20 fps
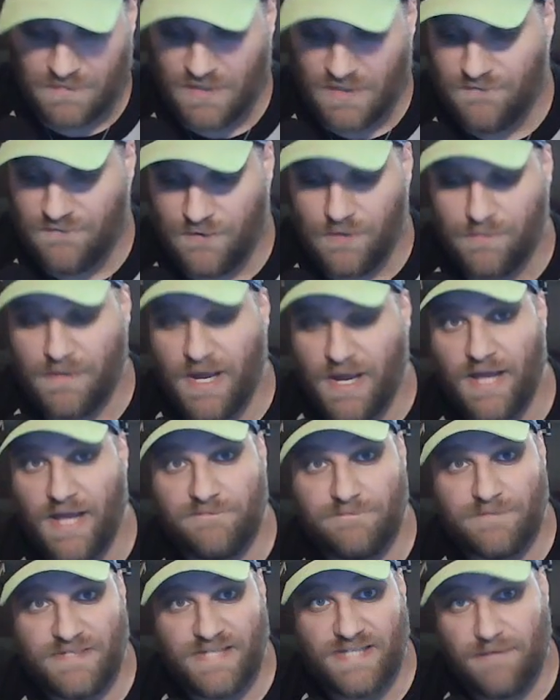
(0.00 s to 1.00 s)
for my
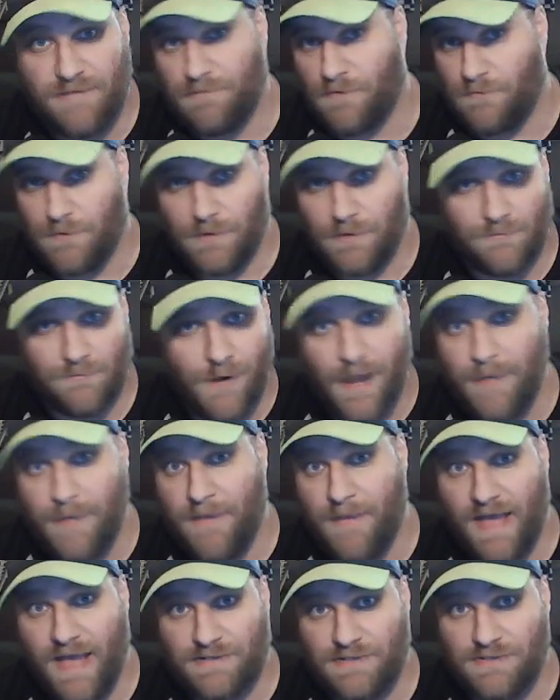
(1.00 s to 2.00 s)
upset, but we're right
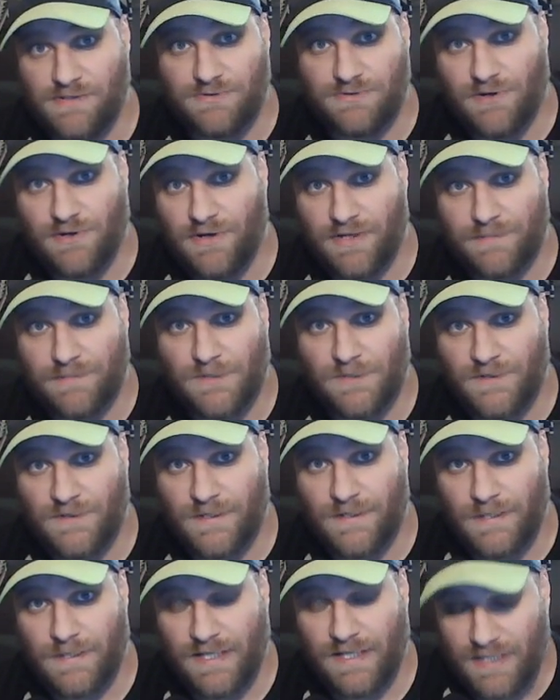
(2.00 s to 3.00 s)
back to the drawing
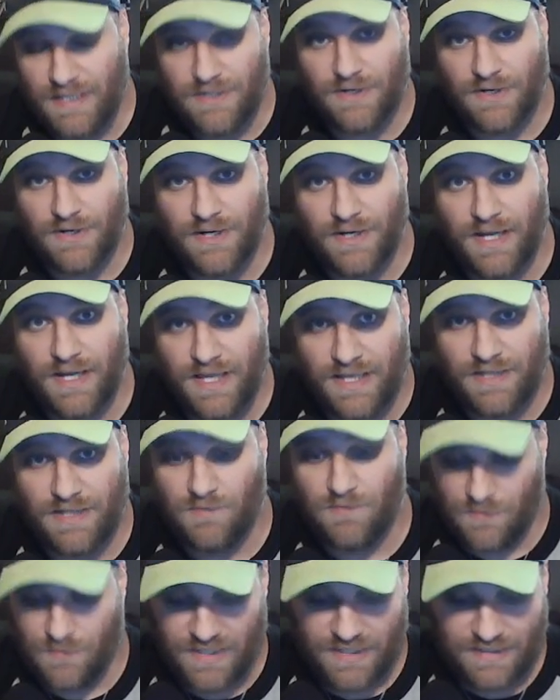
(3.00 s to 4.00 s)
board here in
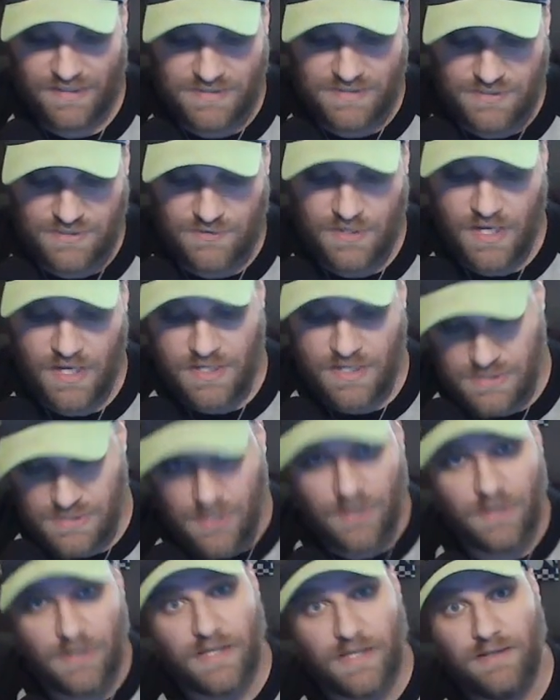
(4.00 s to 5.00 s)
week two,
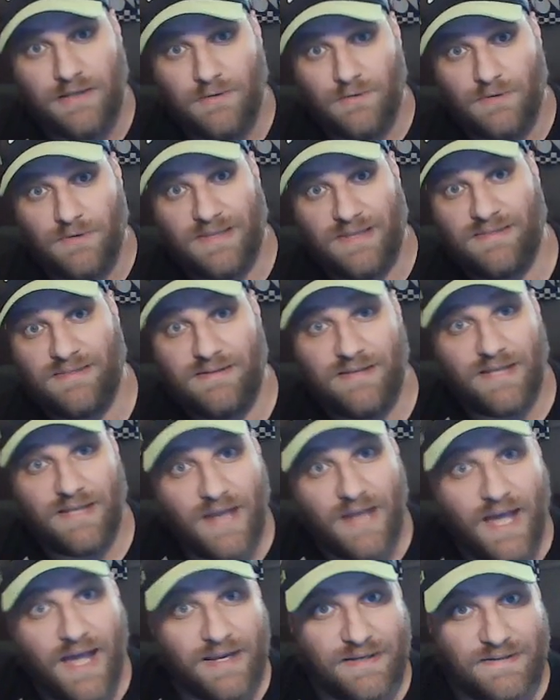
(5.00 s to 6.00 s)
starting with
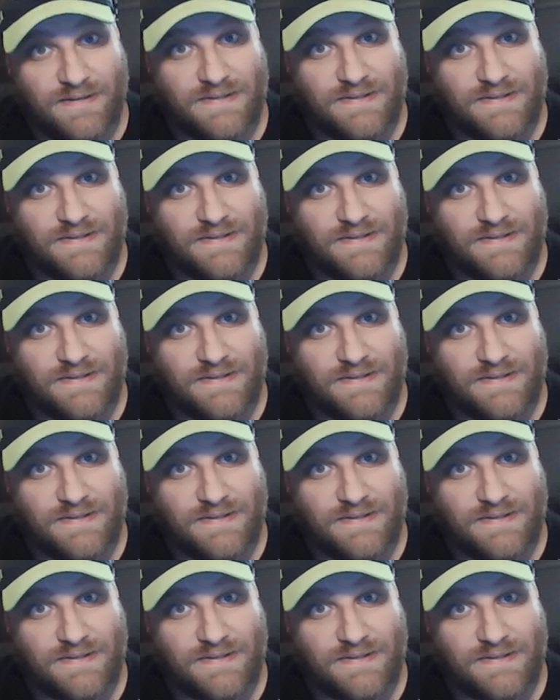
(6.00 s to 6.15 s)
tonight,